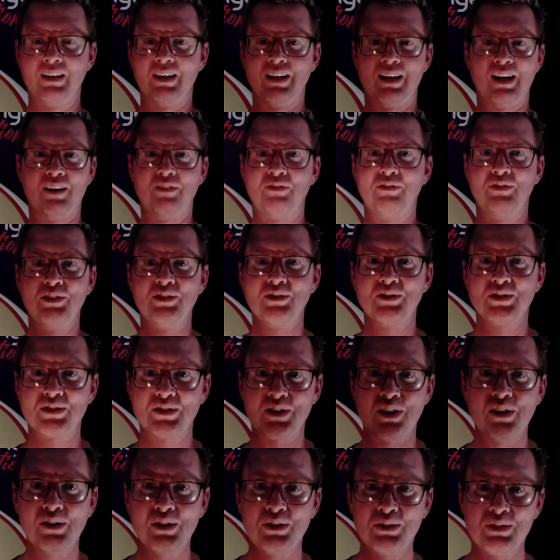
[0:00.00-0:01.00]
I feel
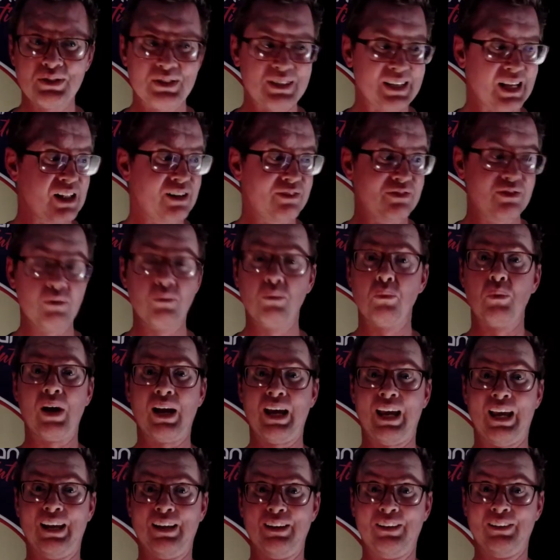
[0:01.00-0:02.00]
so
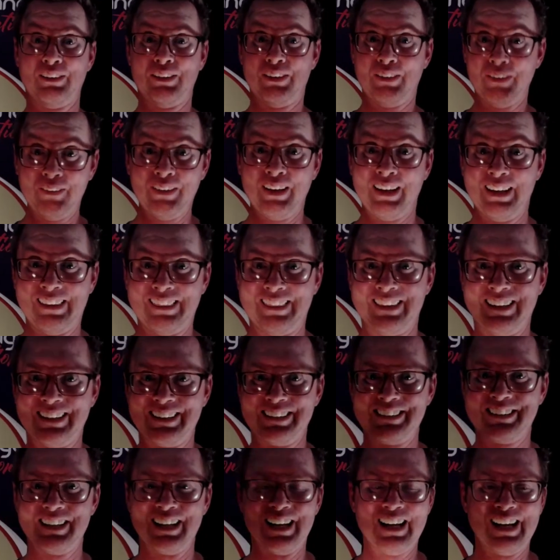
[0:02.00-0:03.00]
self-aware doing
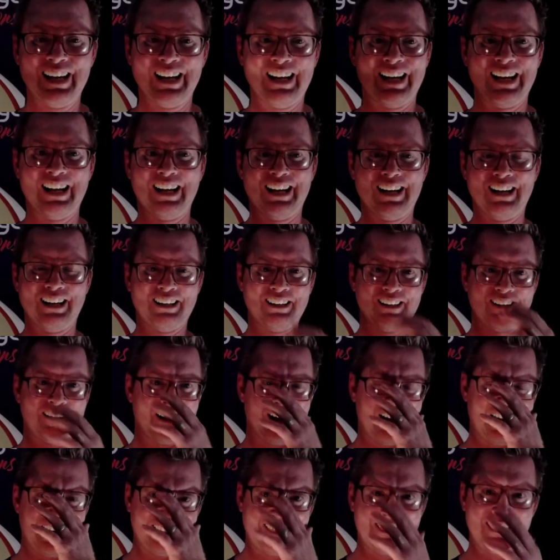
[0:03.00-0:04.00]
this. You know,
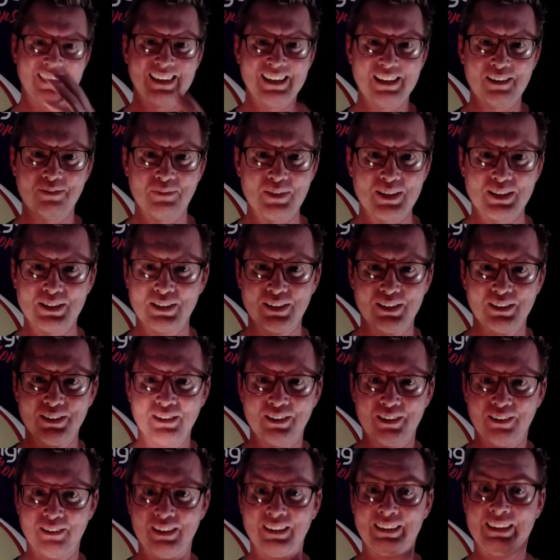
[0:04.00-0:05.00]
I think it must
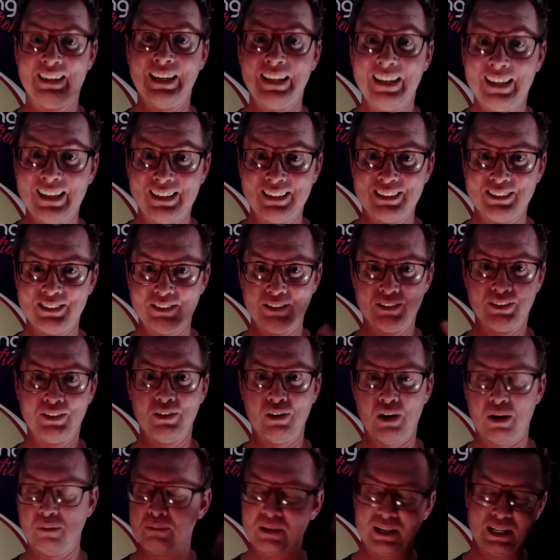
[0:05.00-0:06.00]
look ridiculous to
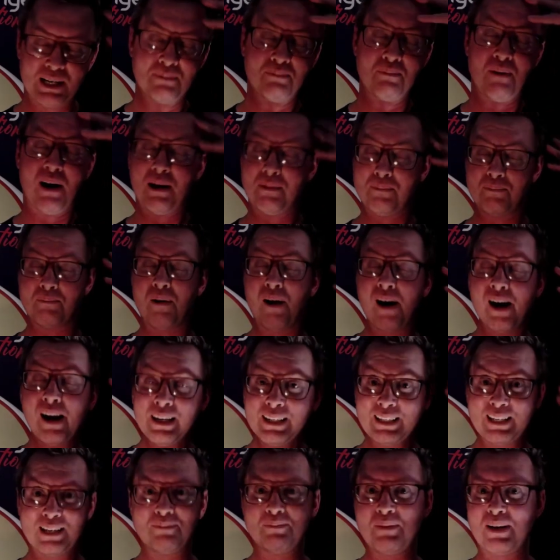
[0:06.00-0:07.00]
you. I mean, in my
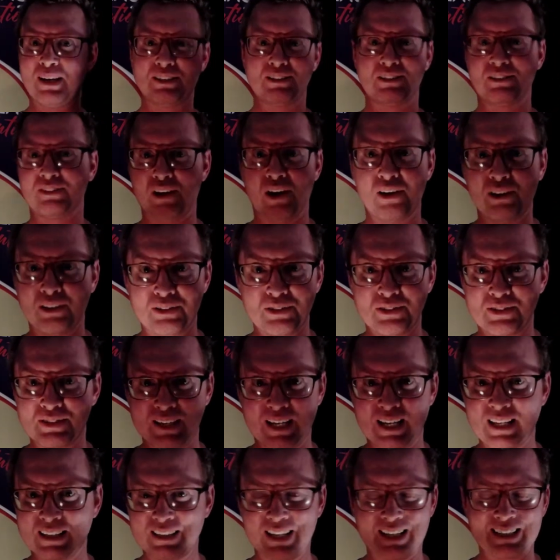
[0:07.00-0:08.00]
mind, it makes total
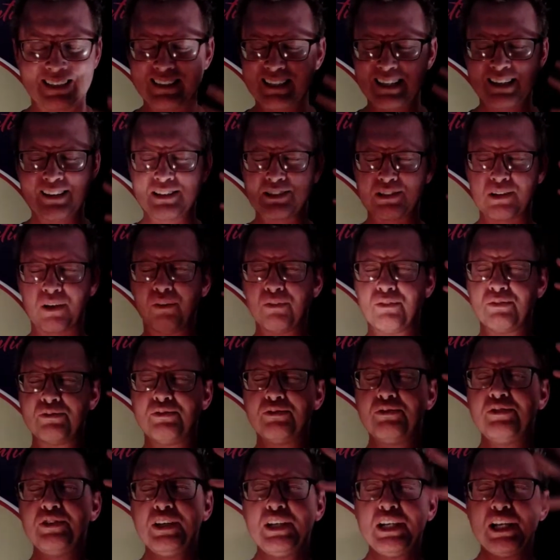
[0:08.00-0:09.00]
sense. I see this whole
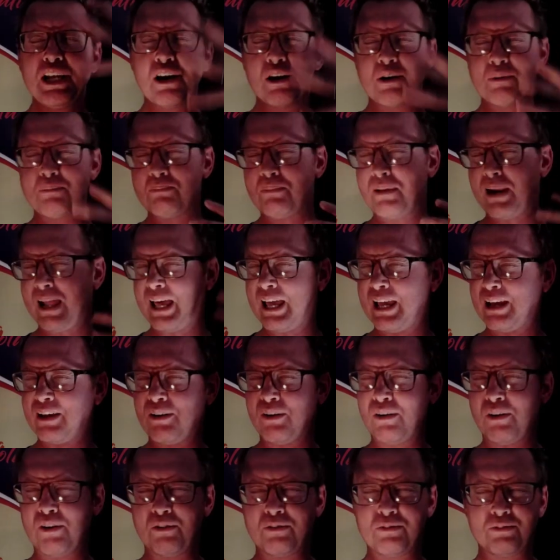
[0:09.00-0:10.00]
video playing
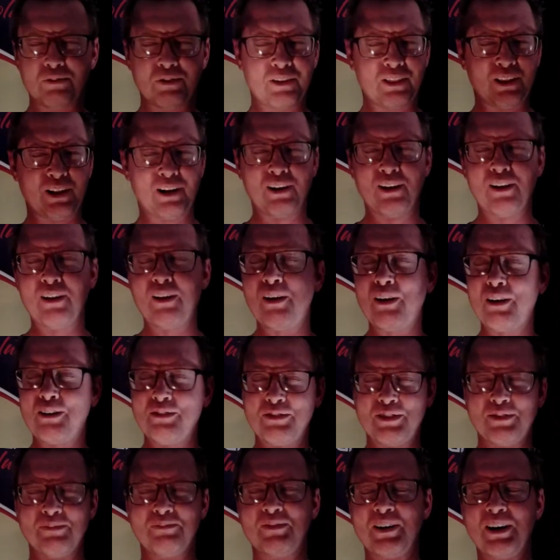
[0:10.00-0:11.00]
off with a lot of
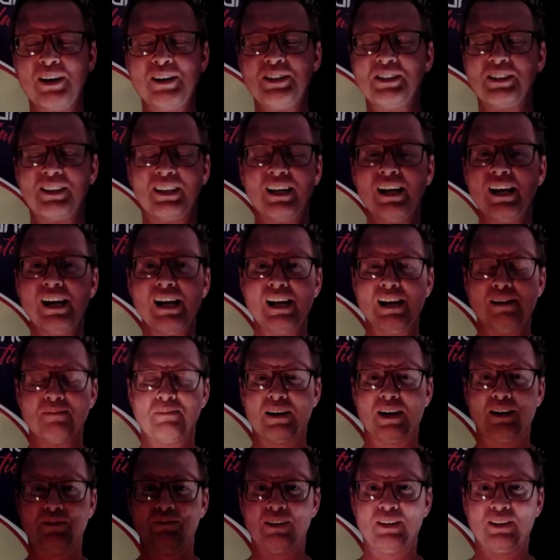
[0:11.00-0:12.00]
emotion, but
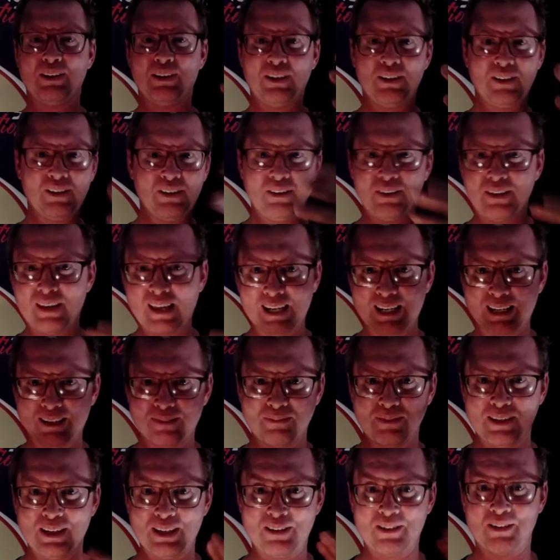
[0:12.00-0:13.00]
I mean, you looking at
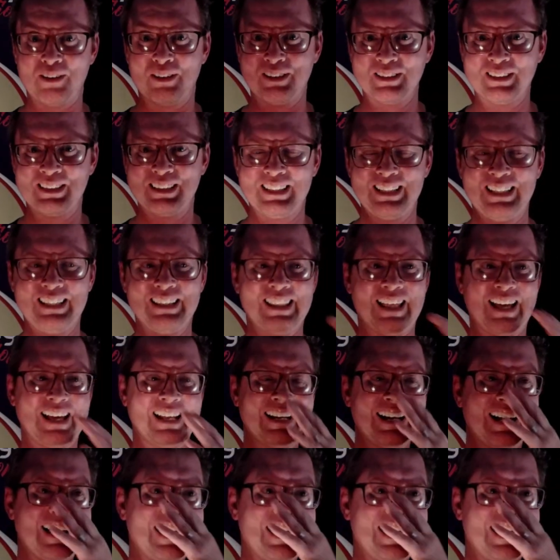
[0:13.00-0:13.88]
me can't see that.